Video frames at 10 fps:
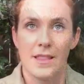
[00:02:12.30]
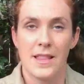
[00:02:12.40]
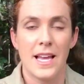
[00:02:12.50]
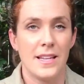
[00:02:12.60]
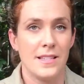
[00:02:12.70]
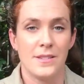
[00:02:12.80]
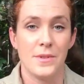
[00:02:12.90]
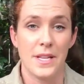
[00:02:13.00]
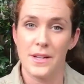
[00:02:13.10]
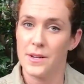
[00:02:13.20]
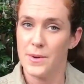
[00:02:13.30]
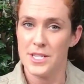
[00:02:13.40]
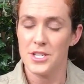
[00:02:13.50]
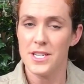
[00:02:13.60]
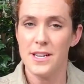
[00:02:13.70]
That is a really good
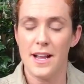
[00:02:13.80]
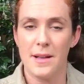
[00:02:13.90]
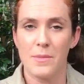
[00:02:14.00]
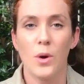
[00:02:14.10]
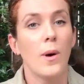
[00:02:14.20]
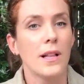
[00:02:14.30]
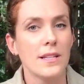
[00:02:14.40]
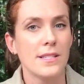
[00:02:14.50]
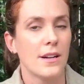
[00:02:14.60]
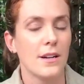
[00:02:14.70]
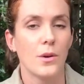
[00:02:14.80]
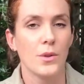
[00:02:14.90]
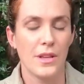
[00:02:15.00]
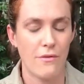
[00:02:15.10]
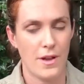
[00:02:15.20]
question. Koalas are
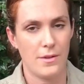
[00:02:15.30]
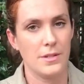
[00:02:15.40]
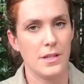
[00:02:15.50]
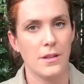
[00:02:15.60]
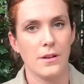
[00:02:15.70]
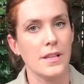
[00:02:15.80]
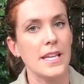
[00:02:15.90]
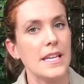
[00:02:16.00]
only found along the